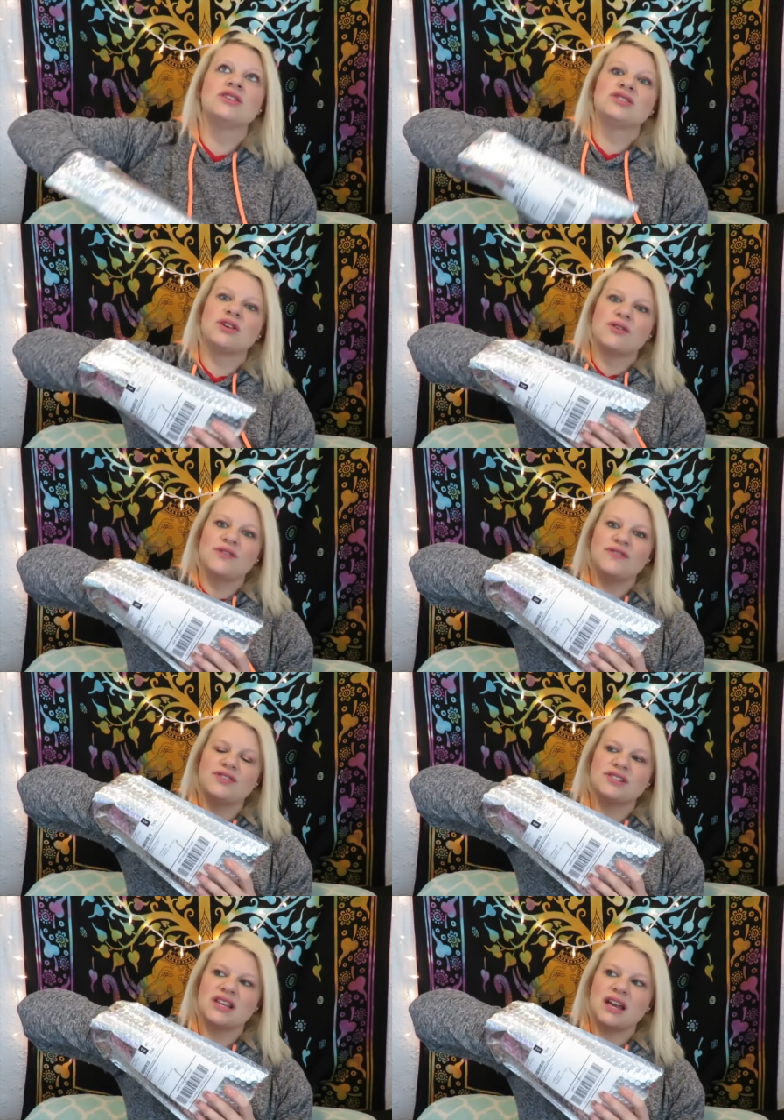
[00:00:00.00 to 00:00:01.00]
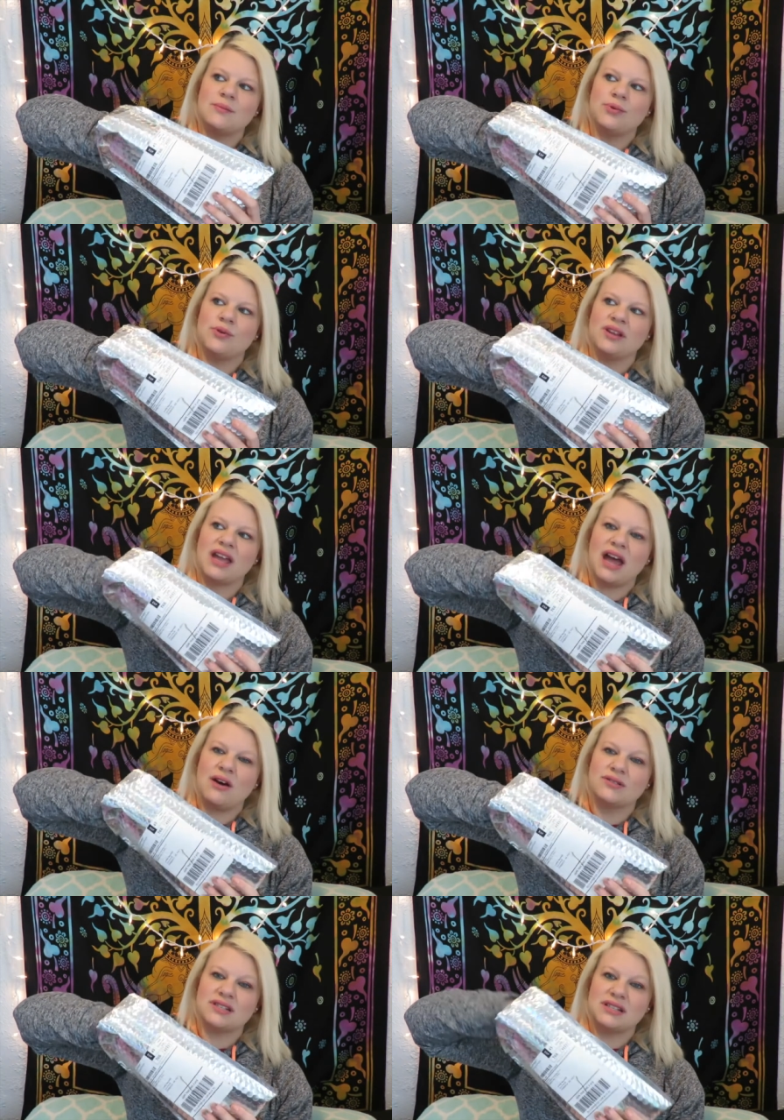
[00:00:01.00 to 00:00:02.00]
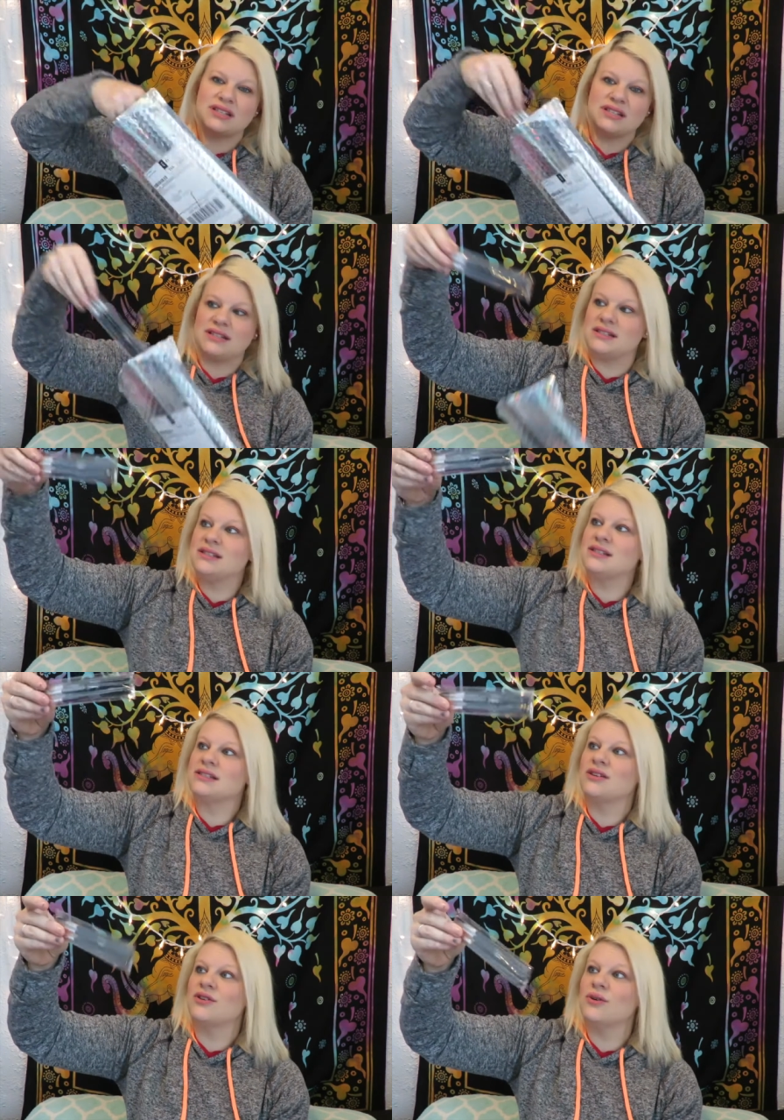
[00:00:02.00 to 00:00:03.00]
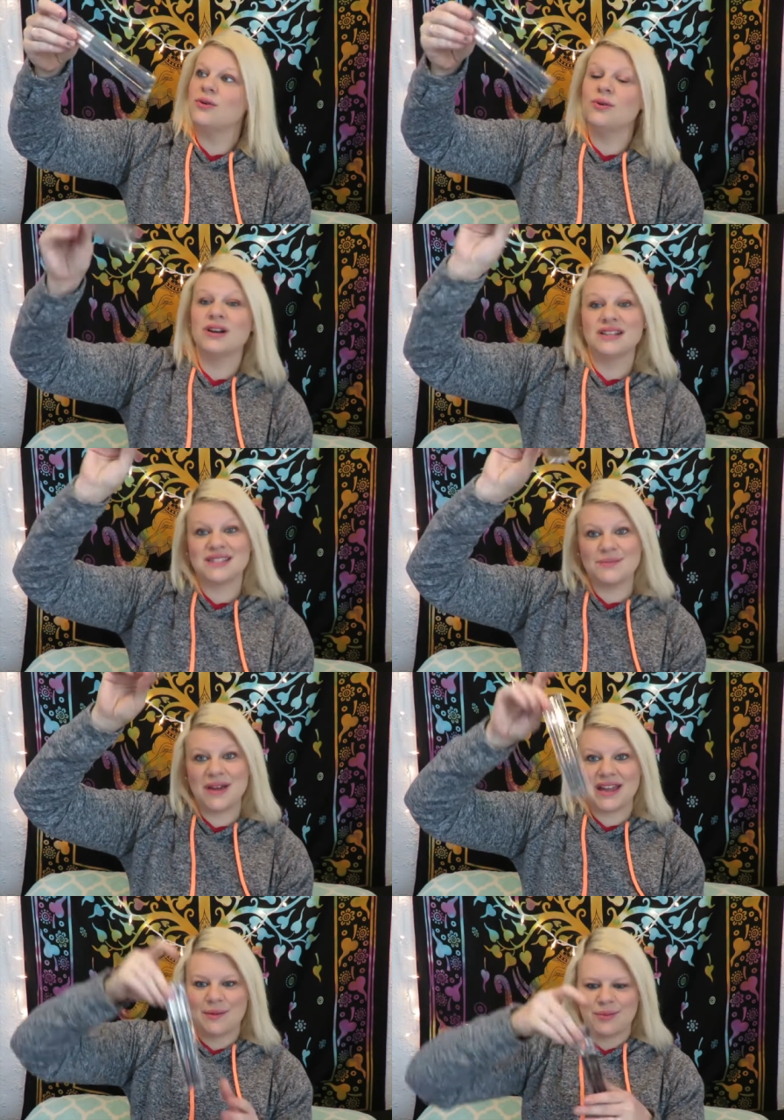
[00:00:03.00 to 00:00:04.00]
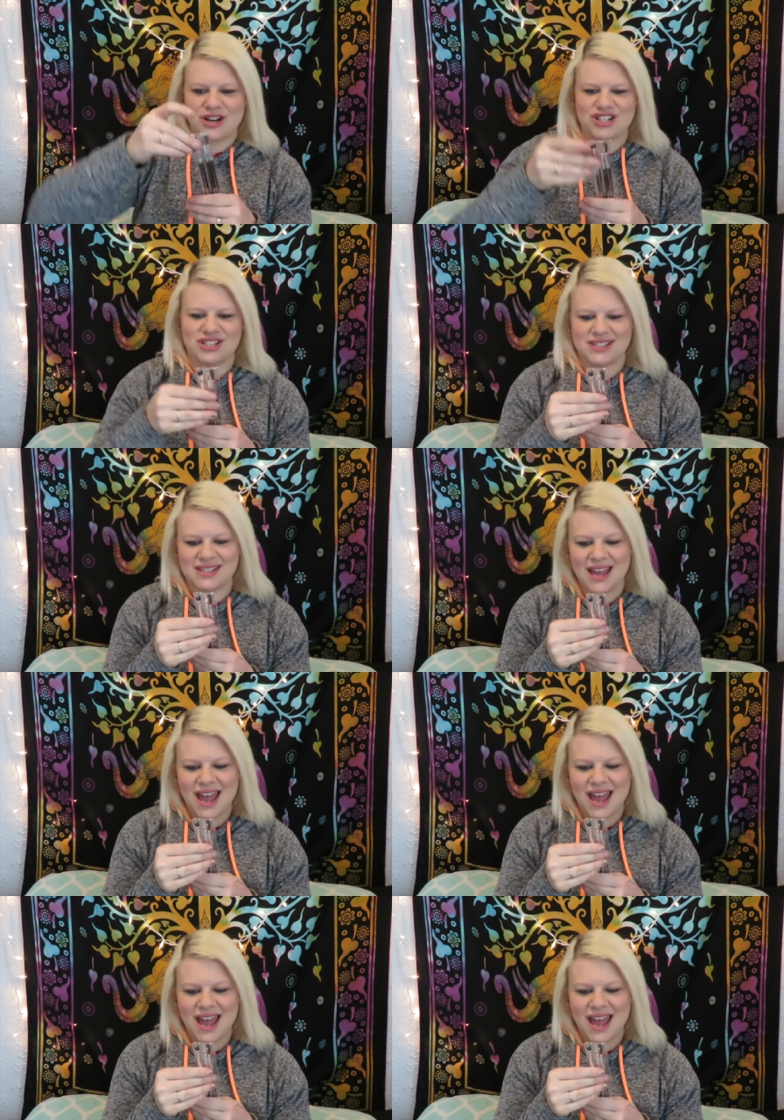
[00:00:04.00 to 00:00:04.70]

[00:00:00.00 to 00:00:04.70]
So the first thing I'm pulling out is some makeup brushes.